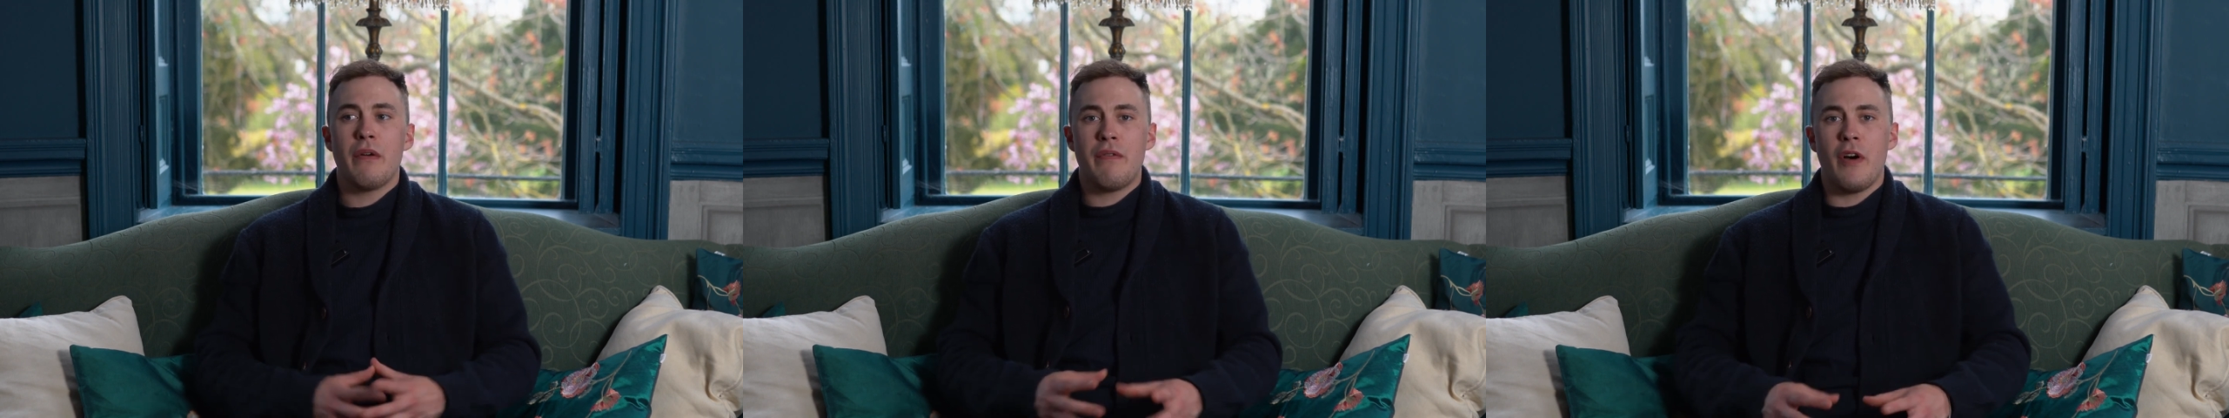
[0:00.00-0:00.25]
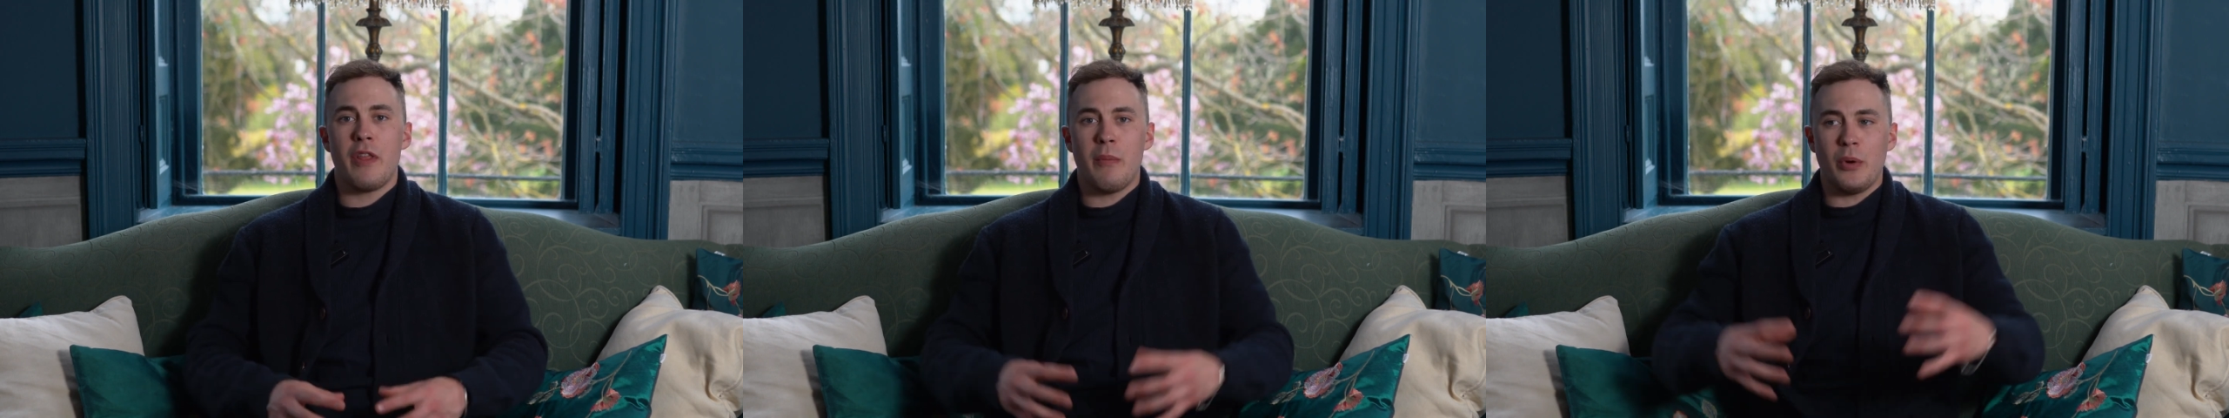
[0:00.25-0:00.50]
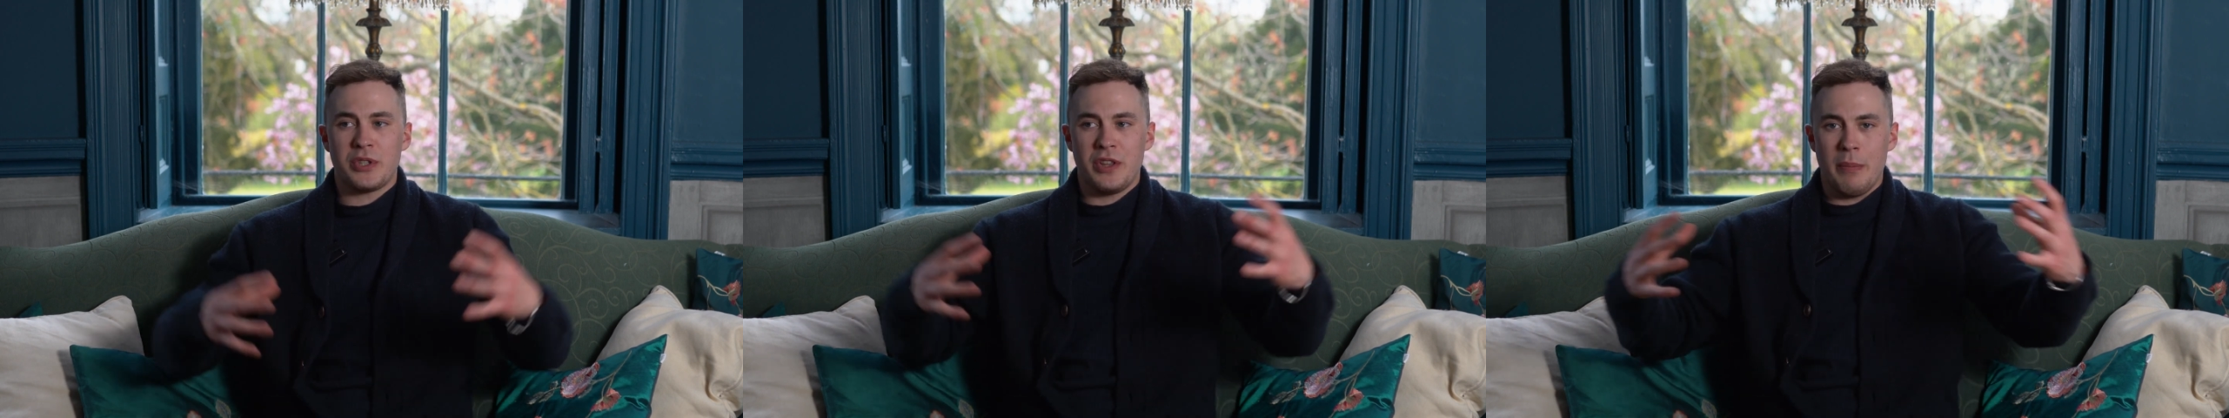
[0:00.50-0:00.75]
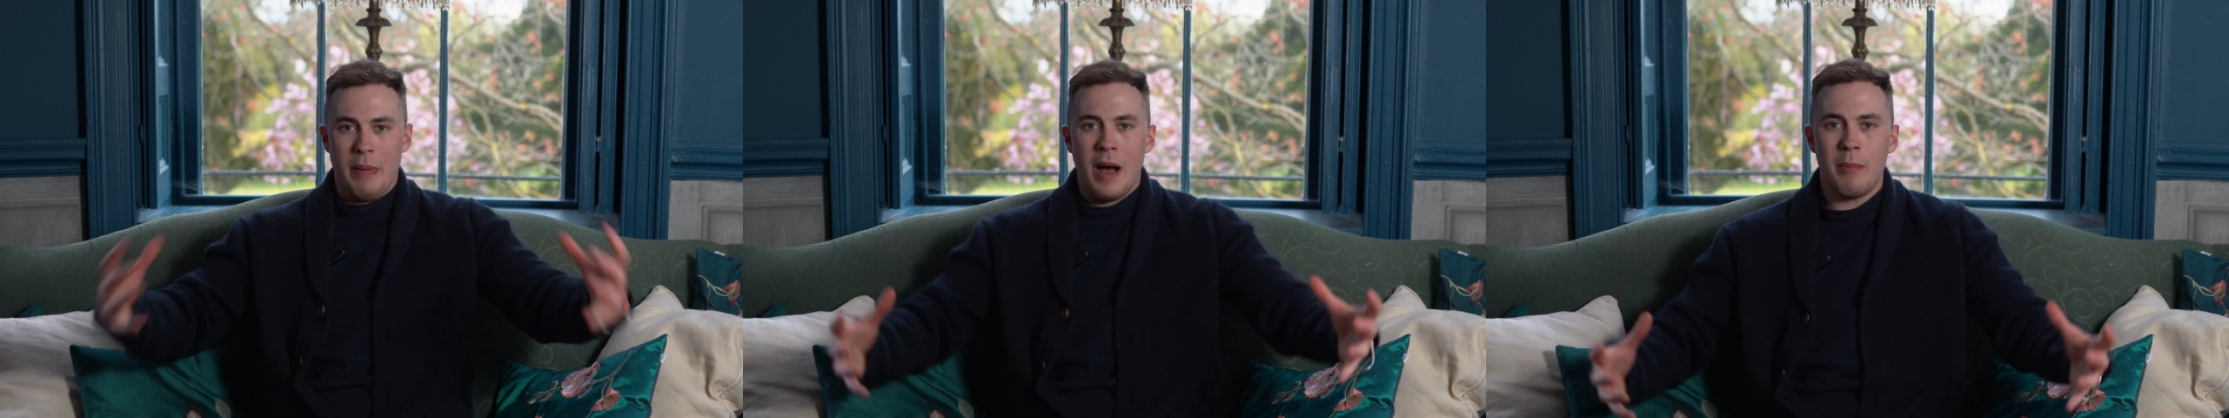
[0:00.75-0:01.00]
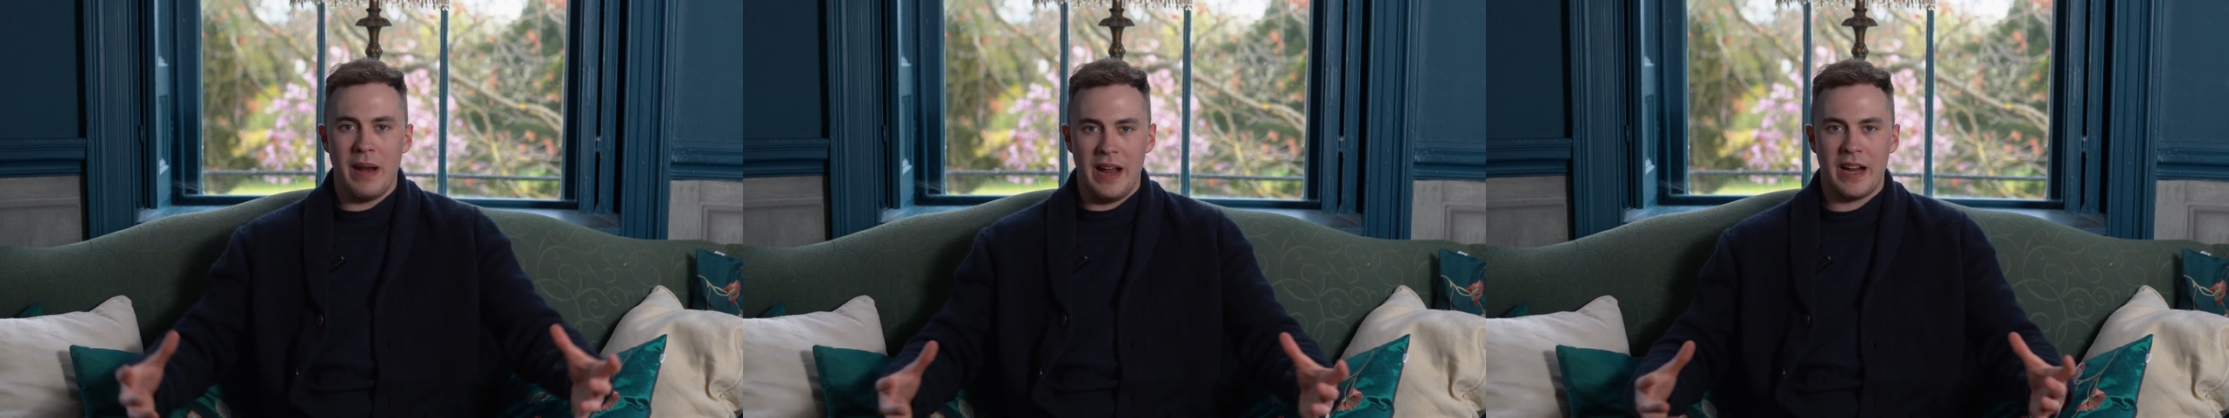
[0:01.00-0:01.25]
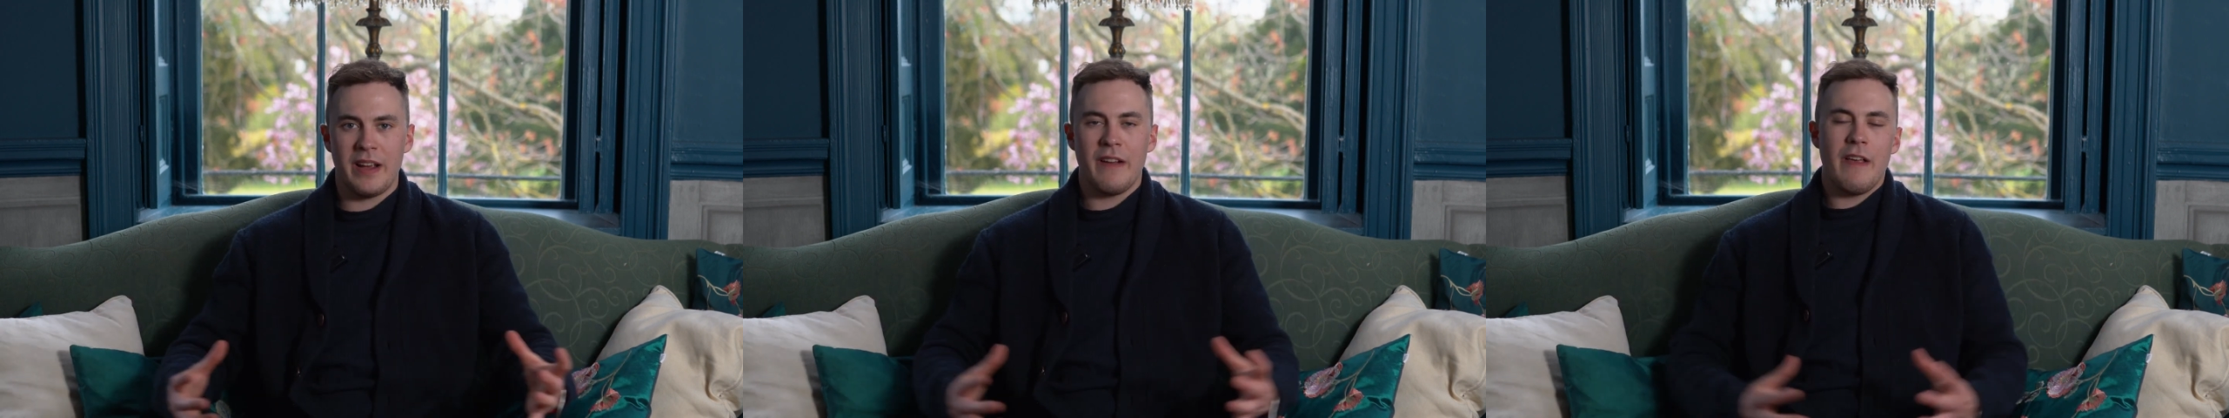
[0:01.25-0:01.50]
furthermore to the
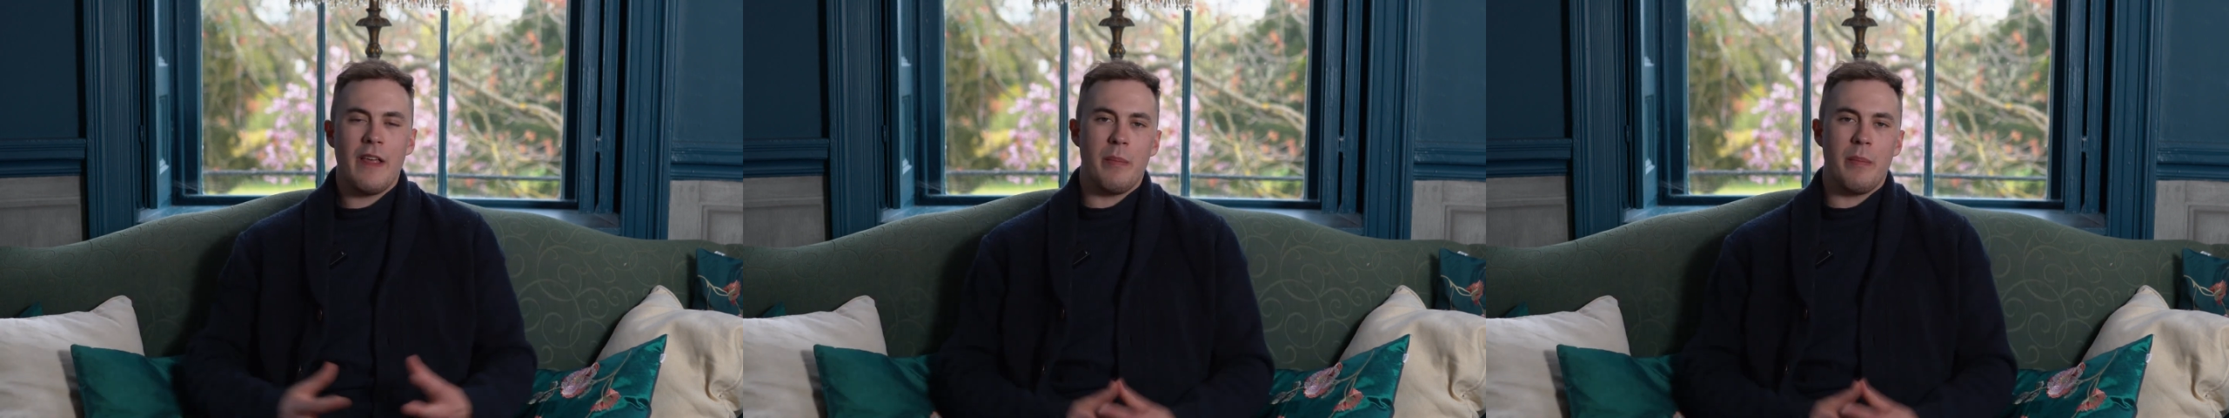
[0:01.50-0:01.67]
public,